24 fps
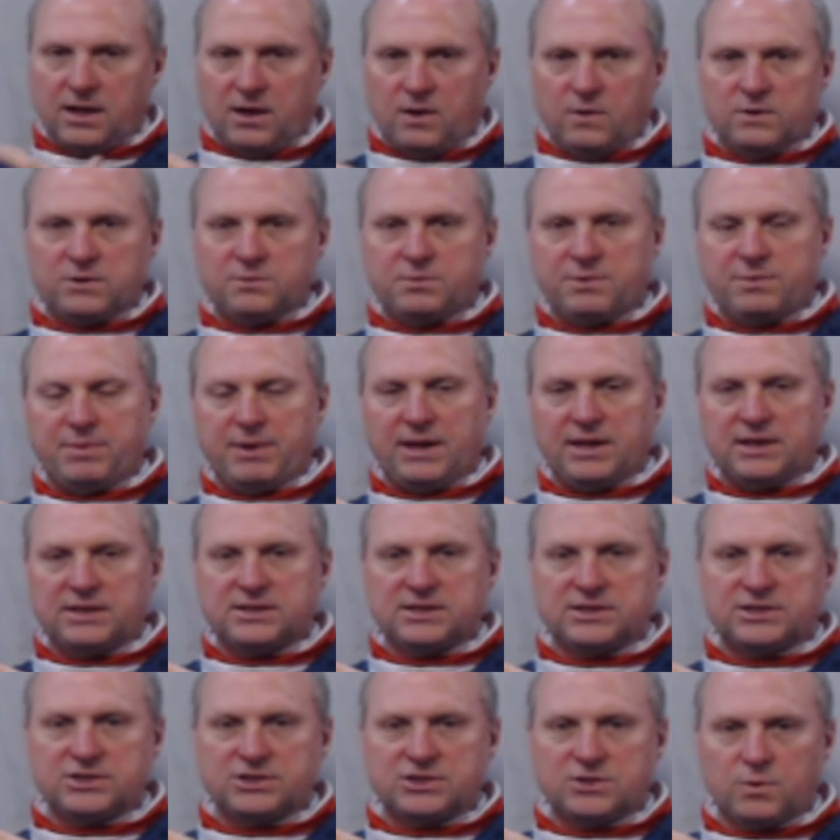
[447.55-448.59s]
Always be paying
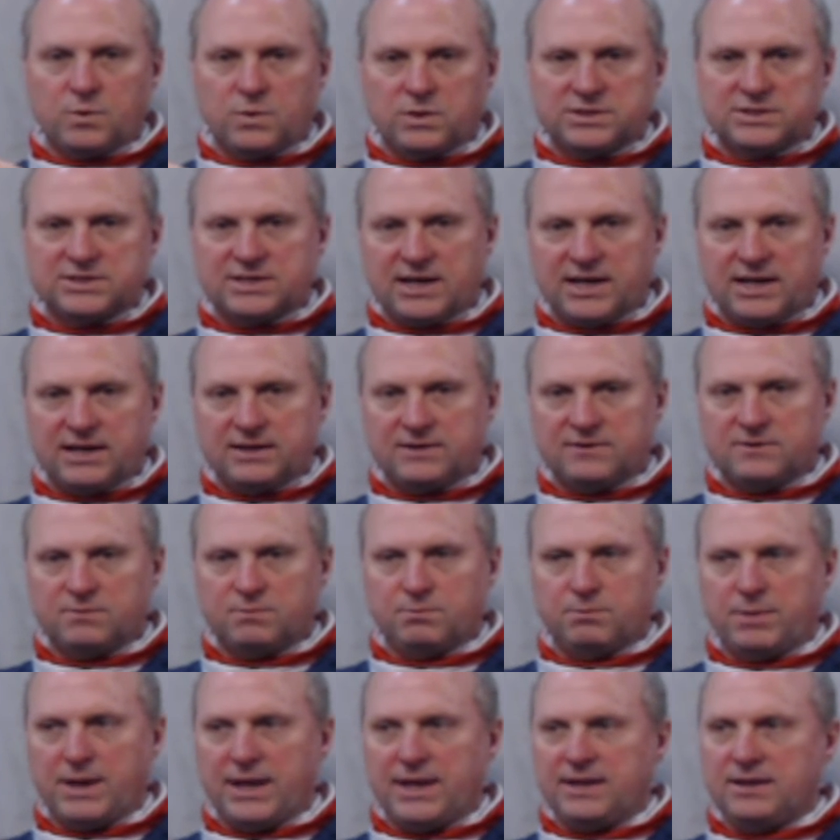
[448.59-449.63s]
attention to what size
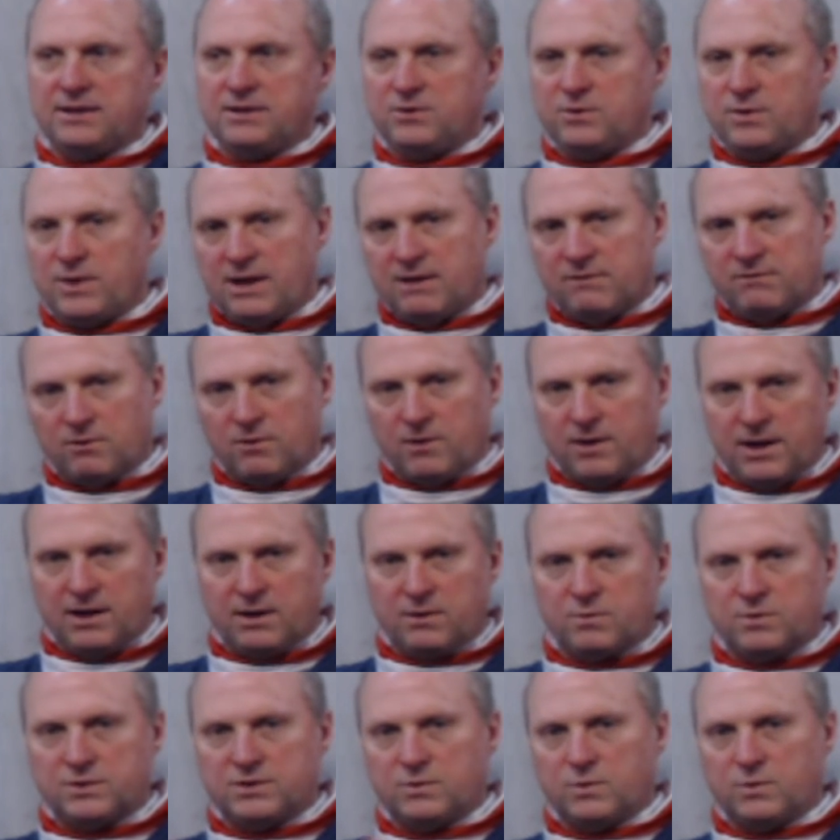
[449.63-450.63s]
bait you have around,